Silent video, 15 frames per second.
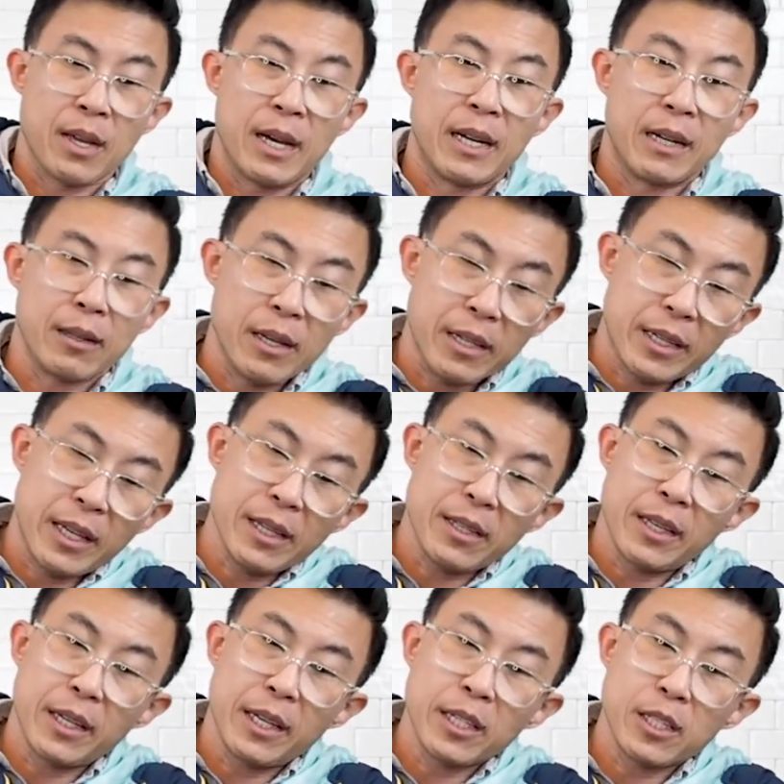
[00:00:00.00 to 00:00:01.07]
And it, it,
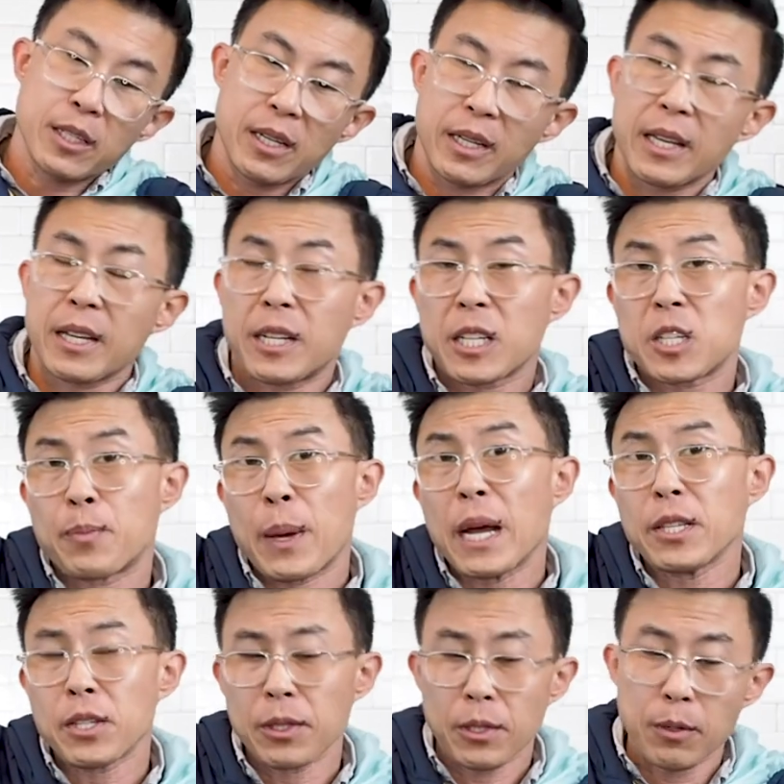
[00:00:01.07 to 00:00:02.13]
it gets, it, it
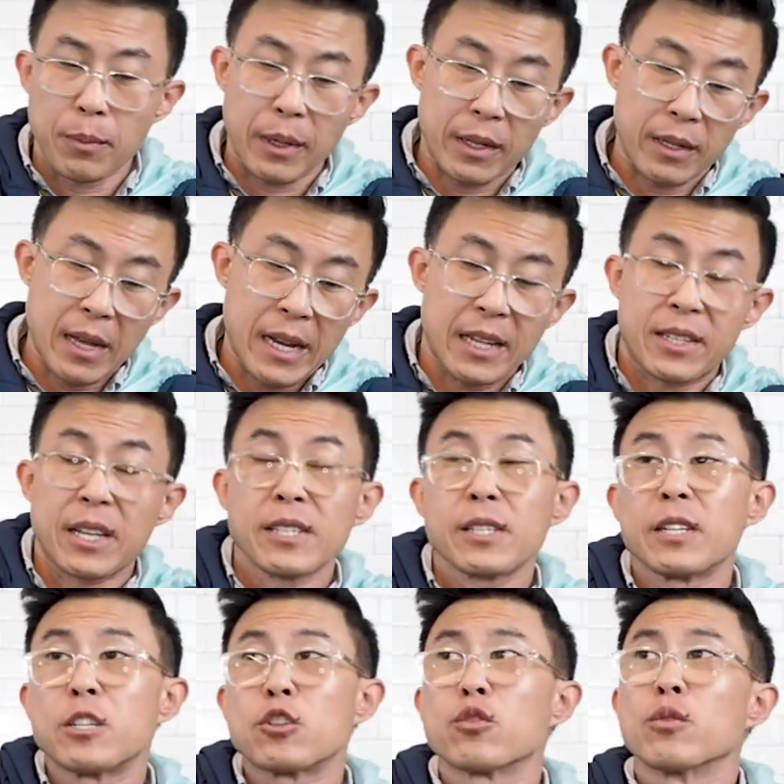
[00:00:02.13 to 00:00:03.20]
expands a little bit, and it
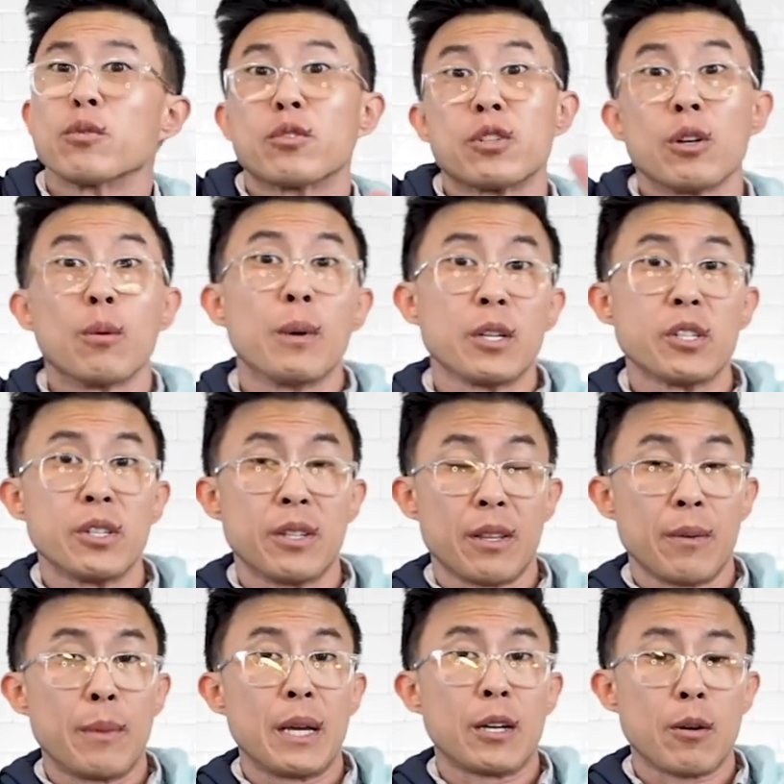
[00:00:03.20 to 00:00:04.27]
doesn't intrude so much into
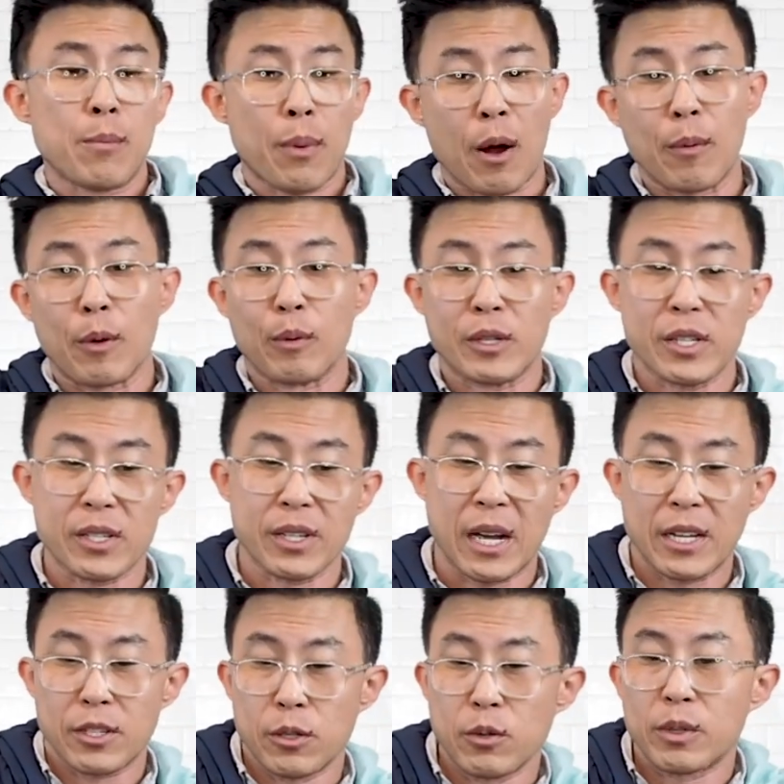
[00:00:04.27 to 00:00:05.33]
the main compartment, which is
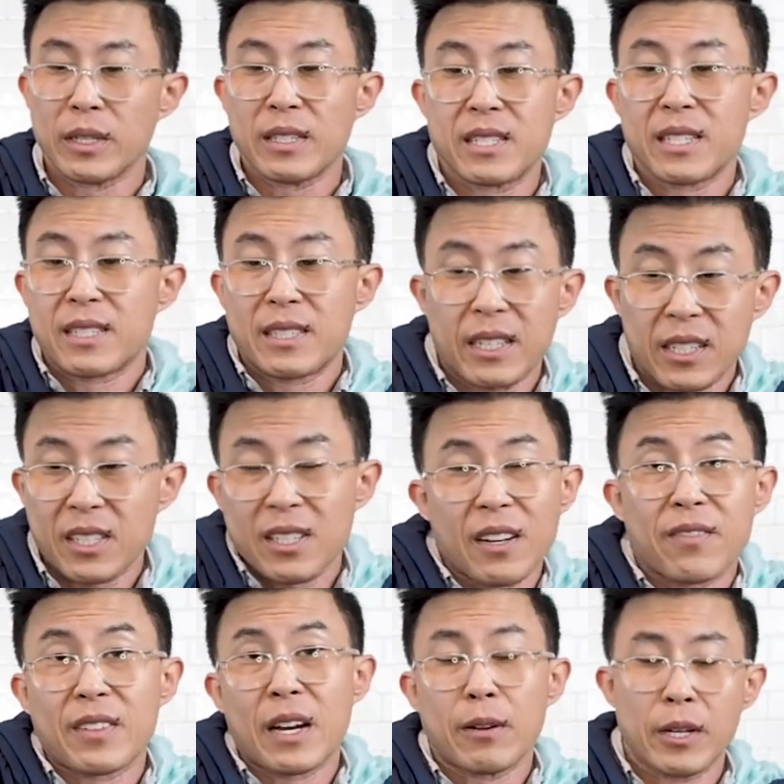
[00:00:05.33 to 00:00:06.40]
nice. So you can stick
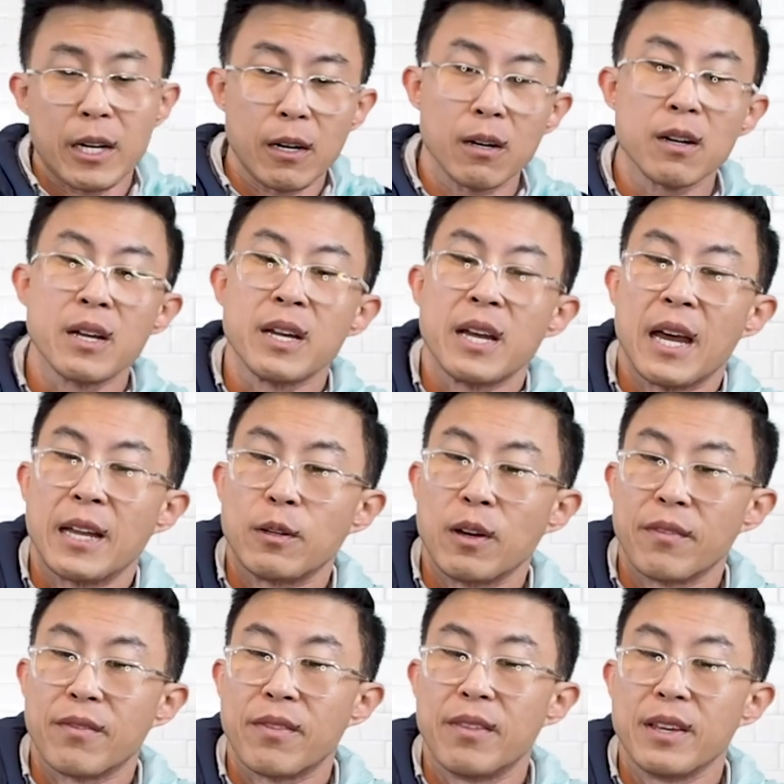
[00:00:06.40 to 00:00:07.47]
stuff down here, and you
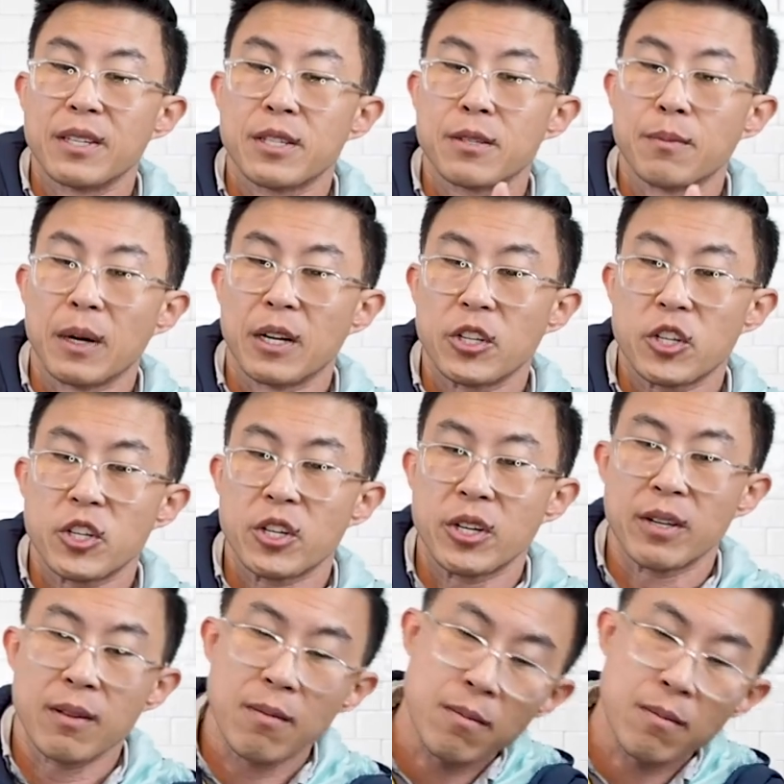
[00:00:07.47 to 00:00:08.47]
have this much.